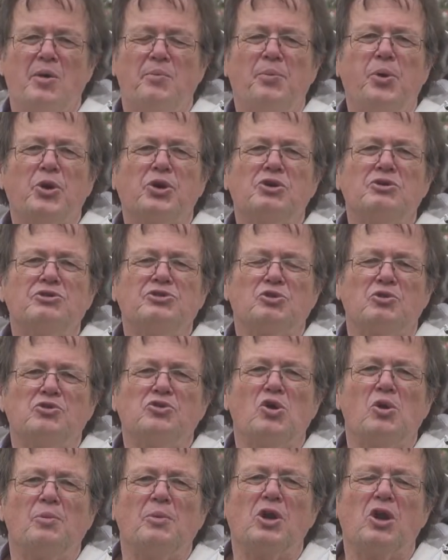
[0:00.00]
put her into a
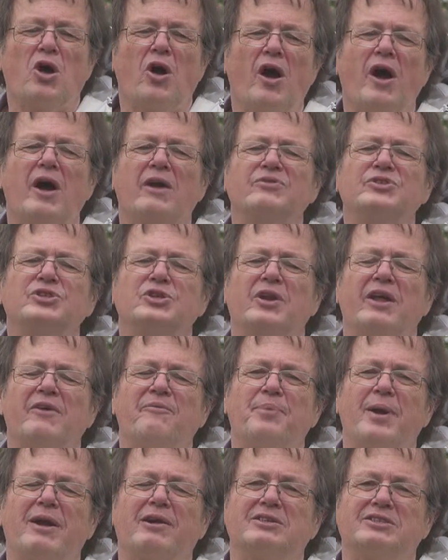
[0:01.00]
normal hive, she'll have
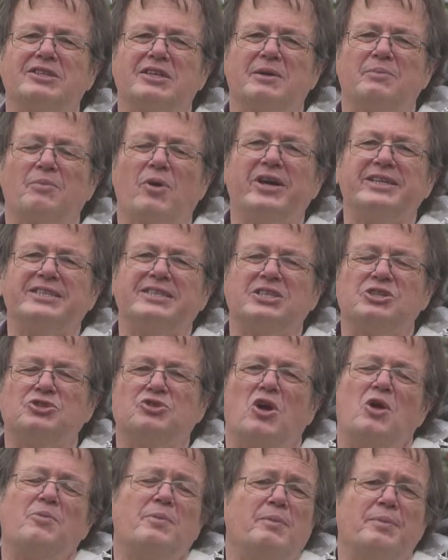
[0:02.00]
parasitic mite
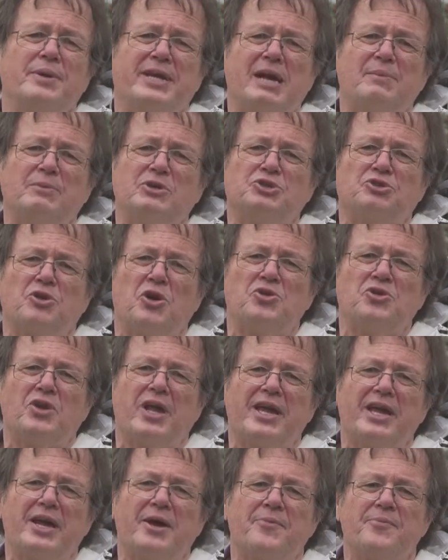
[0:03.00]
syndrome and become a drone
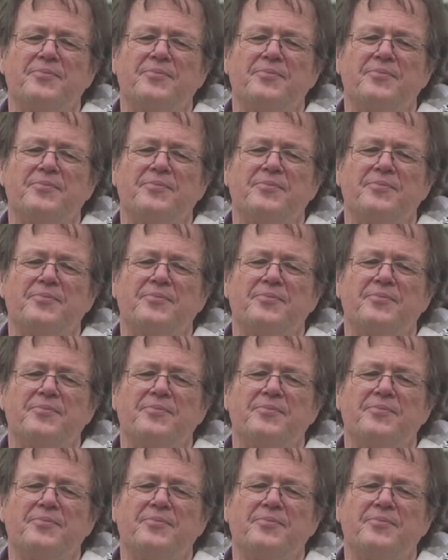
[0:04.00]
layer.